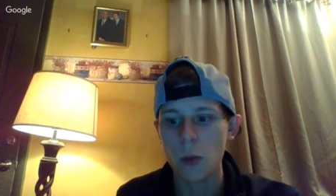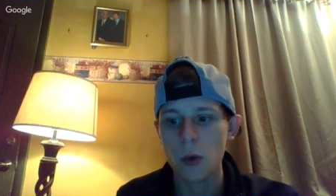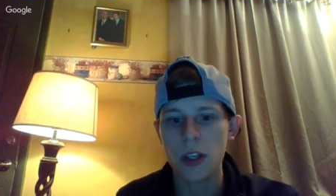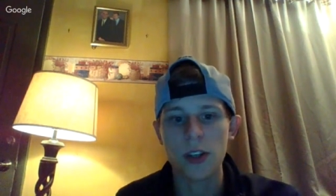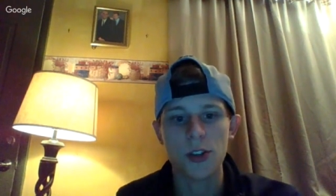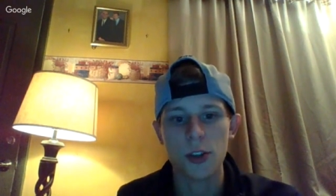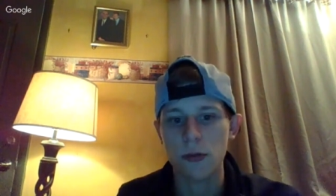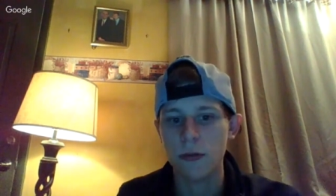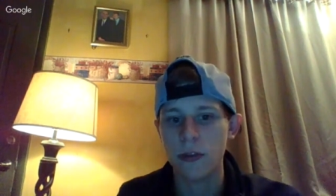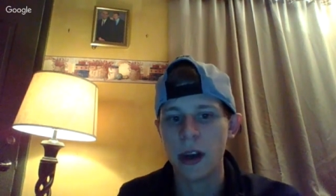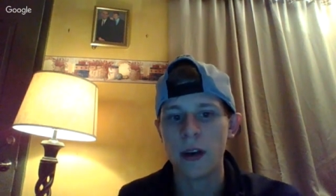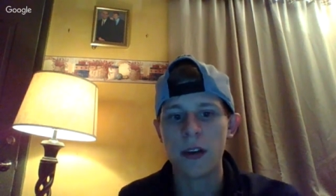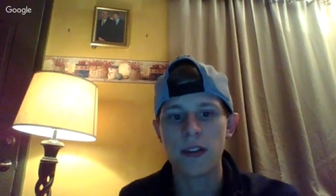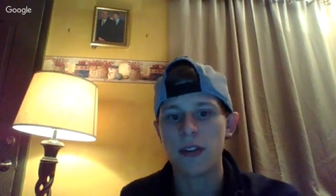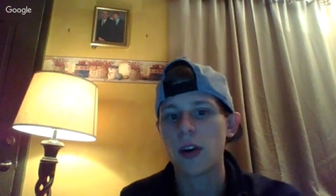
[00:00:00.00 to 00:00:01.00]
we can do
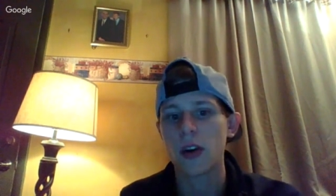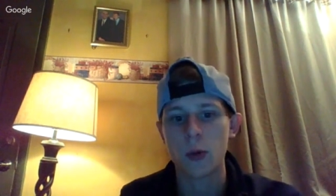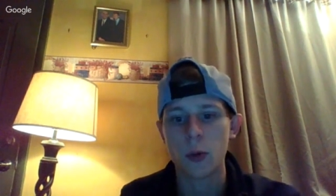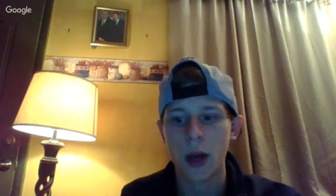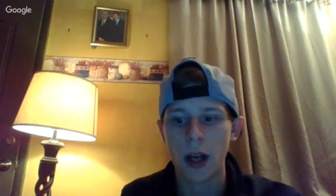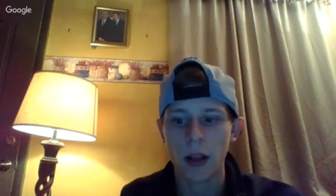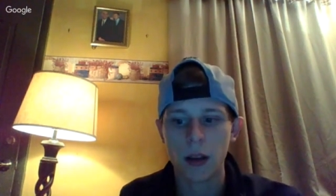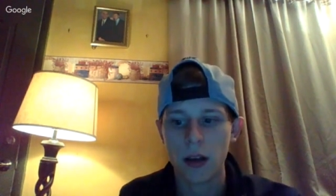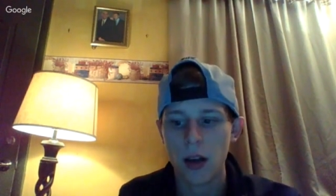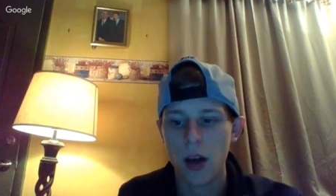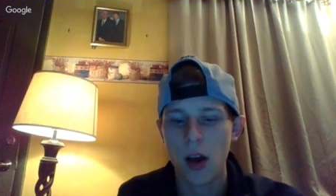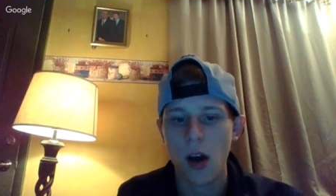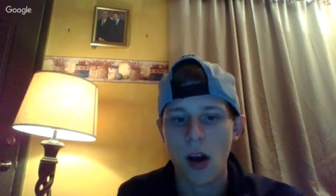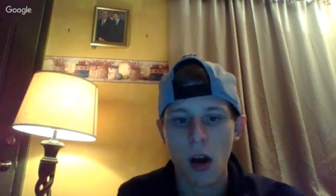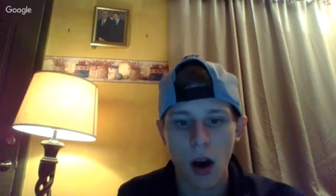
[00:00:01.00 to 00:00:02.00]
very, very well
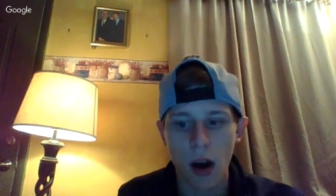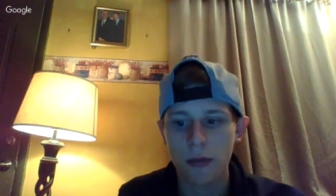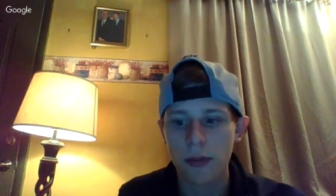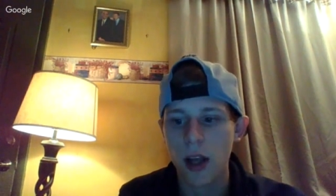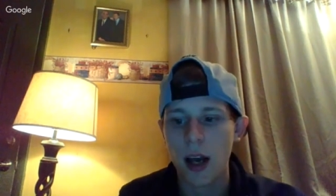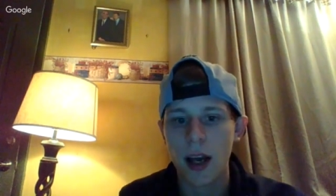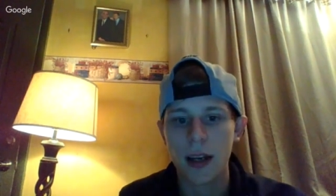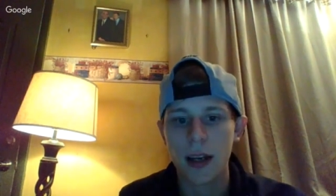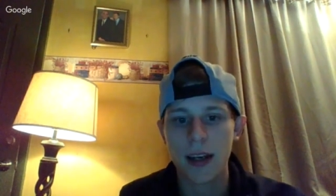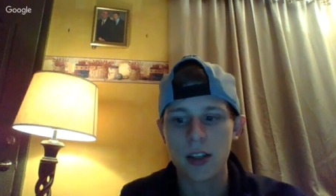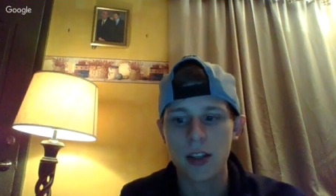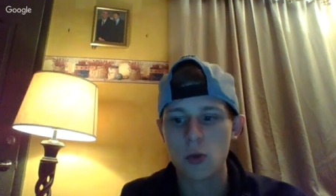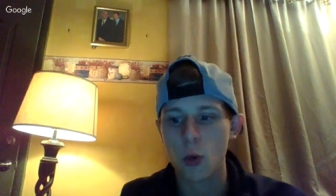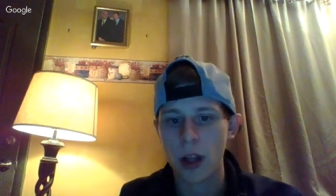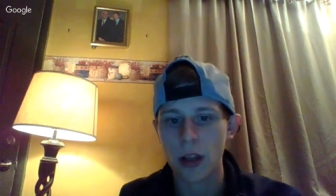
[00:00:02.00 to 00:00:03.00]
offline
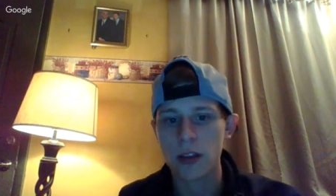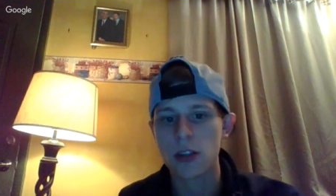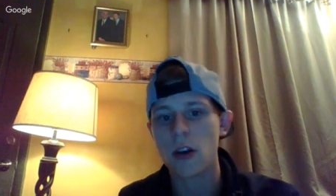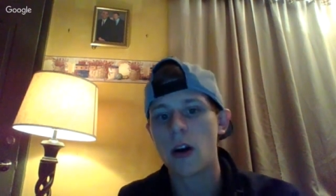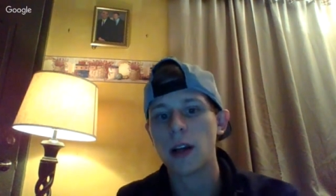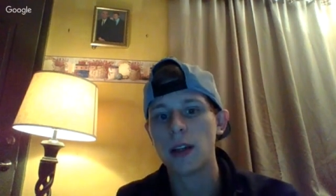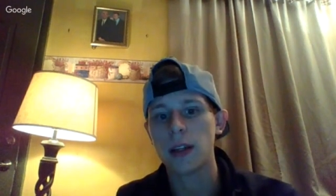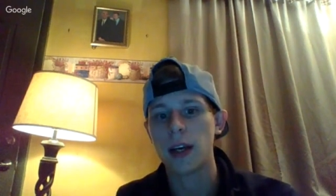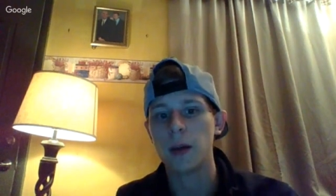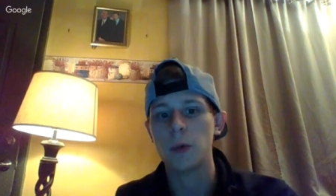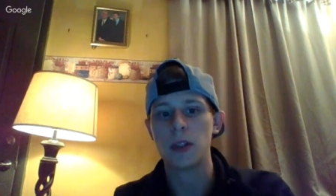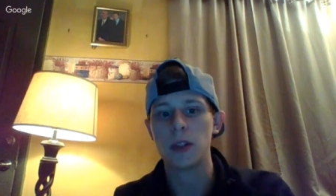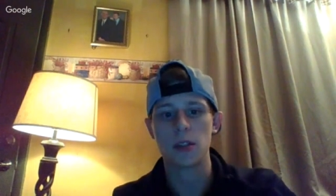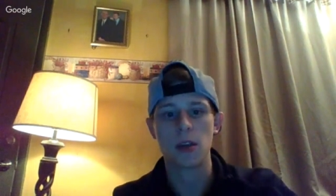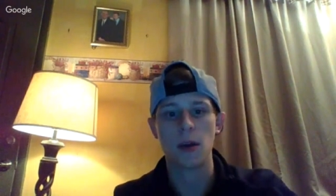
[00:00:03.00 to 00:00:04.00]
as well as online
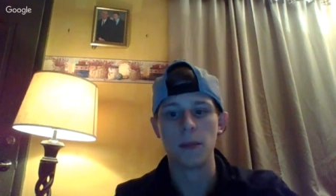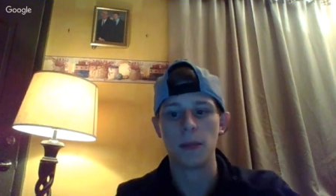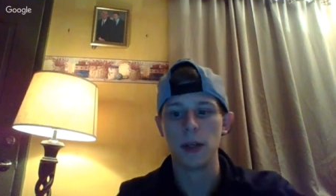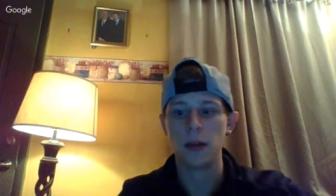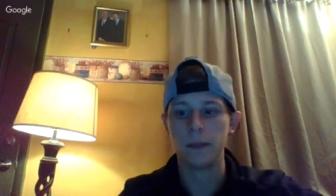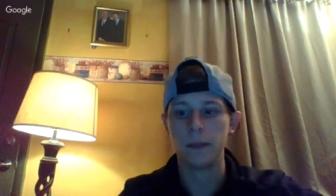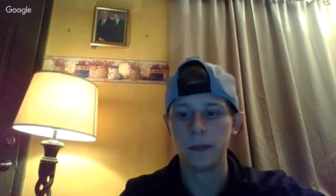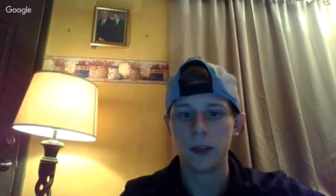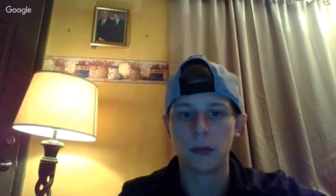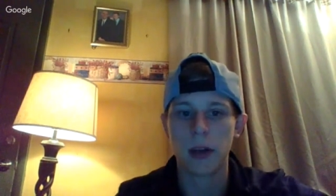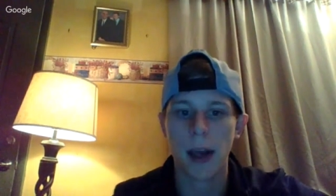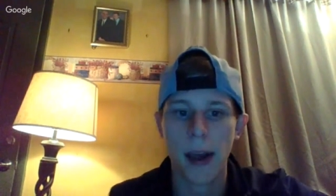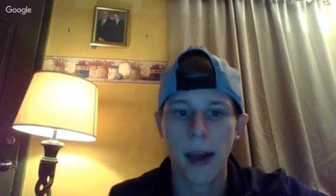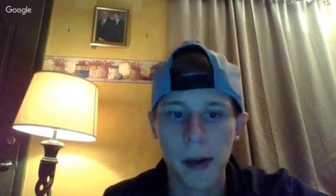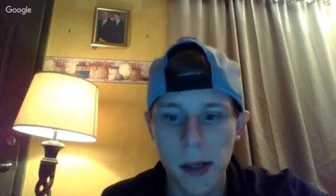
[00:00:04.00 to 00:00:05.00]
with this company.
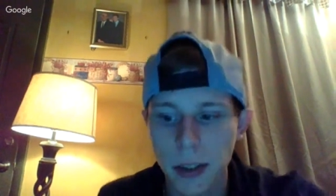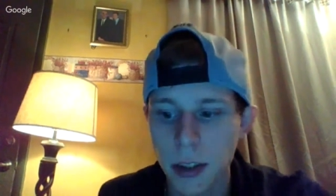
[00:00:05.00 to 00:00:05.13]
Okay.